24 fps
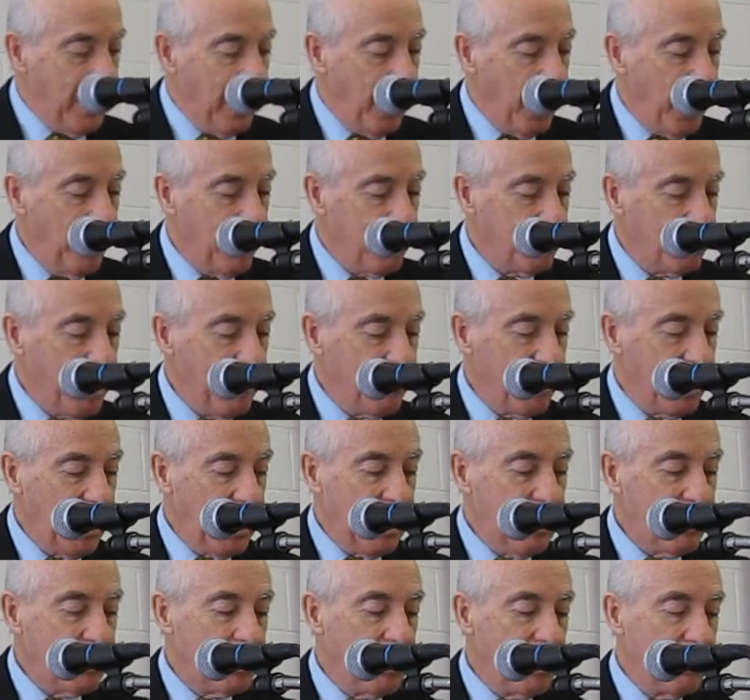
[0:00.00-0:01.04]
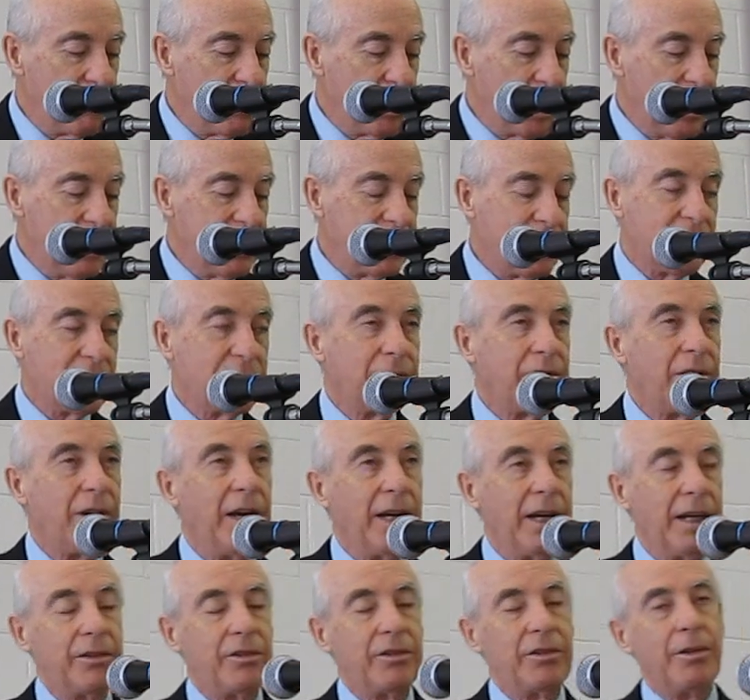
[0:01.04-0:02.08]
Uh, the revelation of Jesus
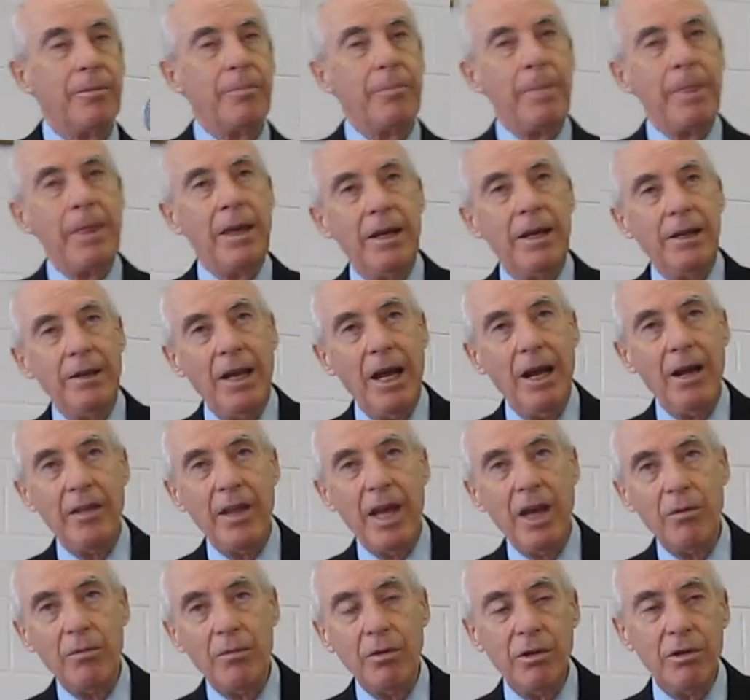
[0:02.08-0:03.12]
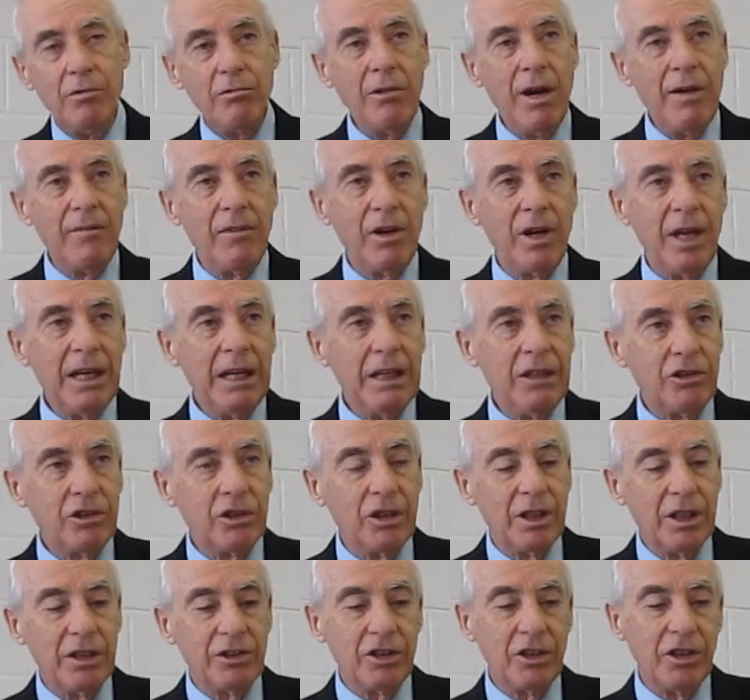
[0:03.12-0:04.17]
Christ. Now, that word
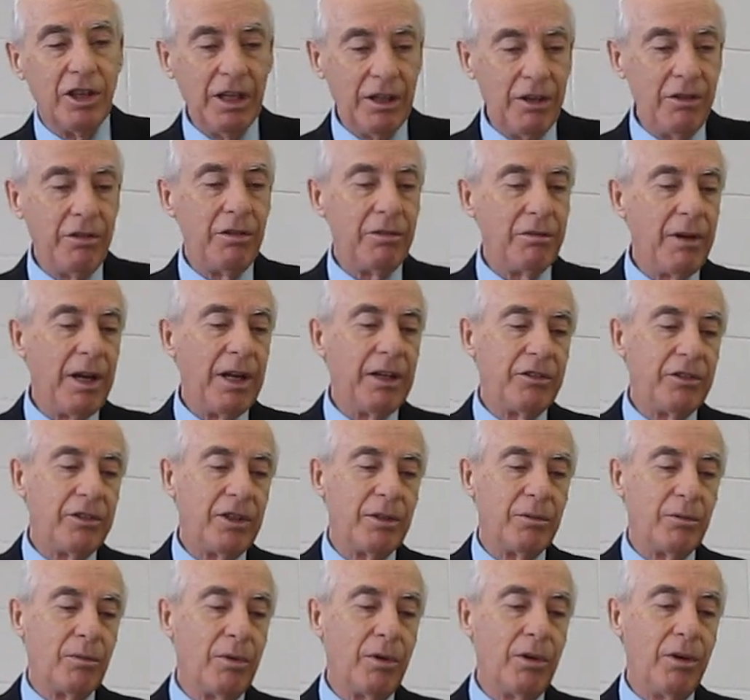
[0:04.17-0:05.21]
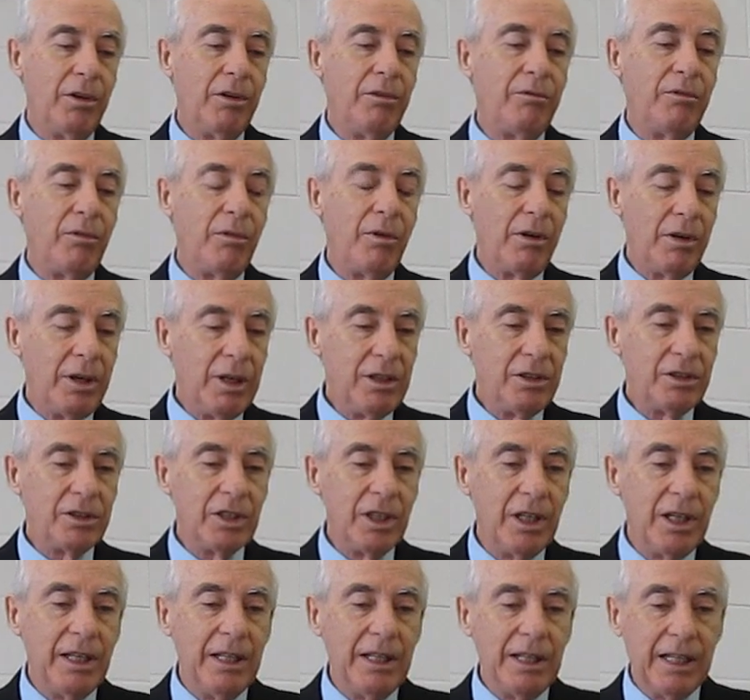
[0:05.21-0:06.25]
revelation is an interesting word for us.
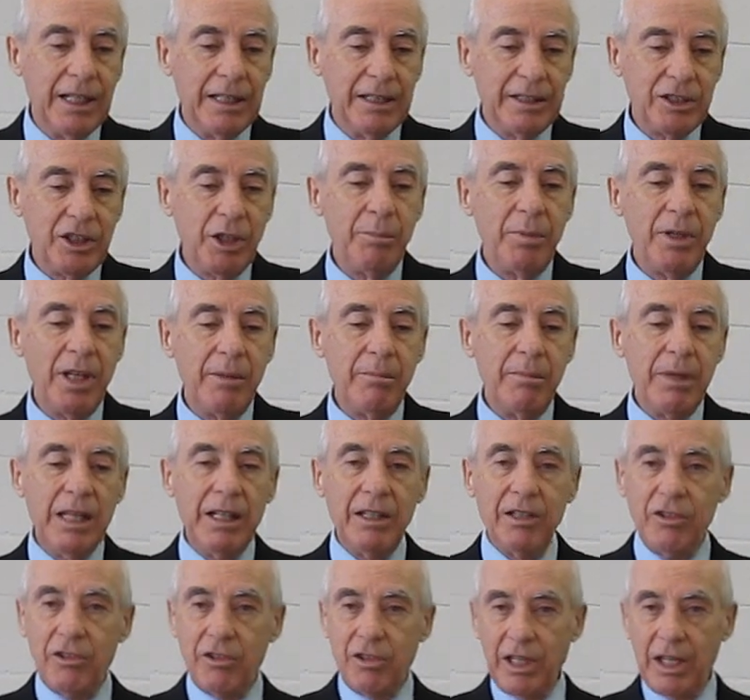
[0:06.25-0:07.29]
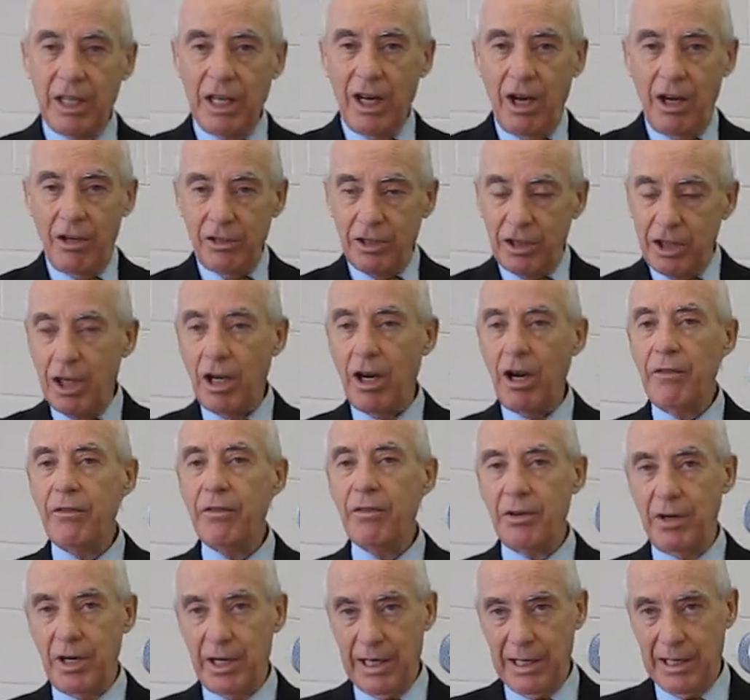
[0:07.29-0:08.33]
It simply means the
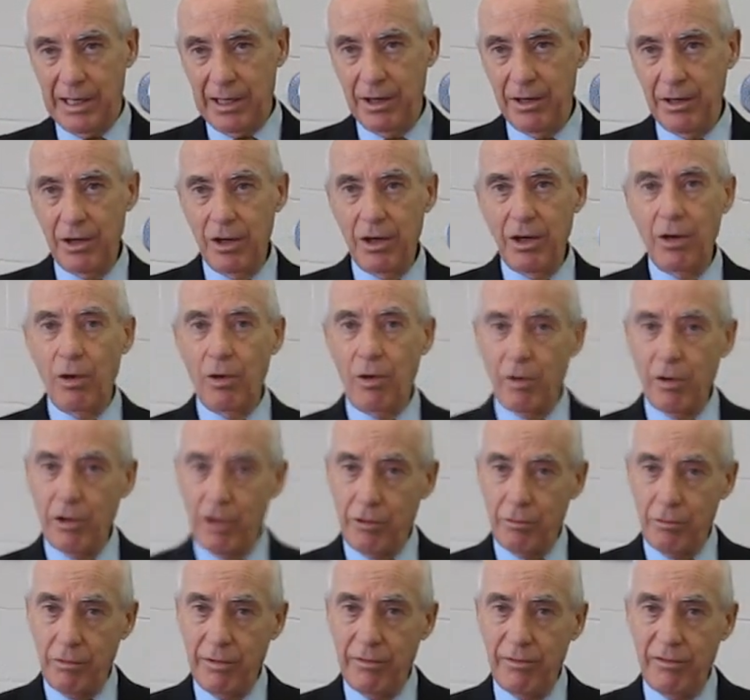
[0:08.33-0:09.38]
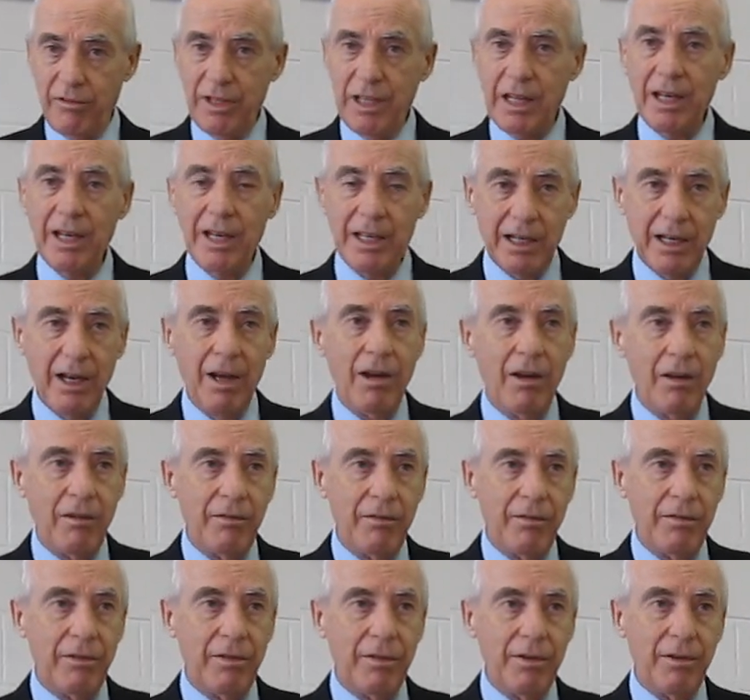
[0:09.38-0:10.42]
uncovering or the revealing
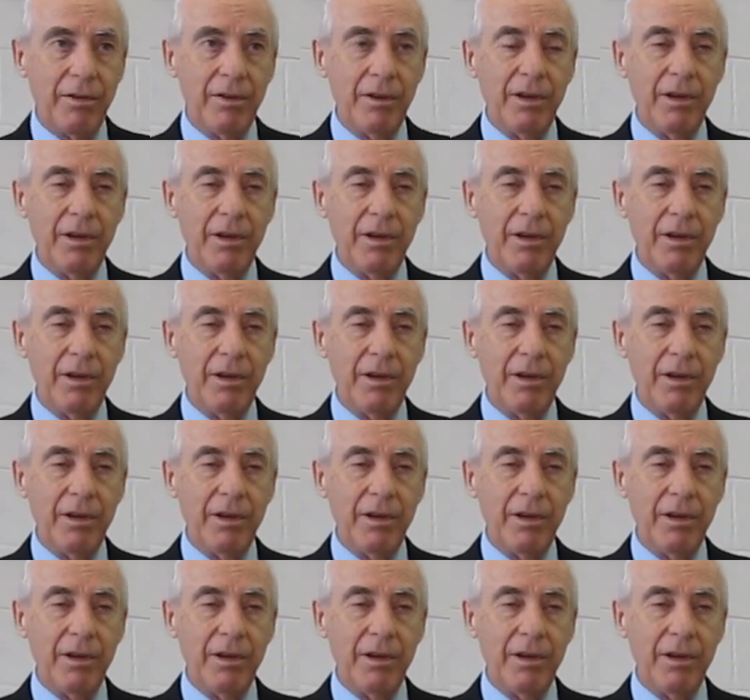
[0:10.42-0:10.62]
of.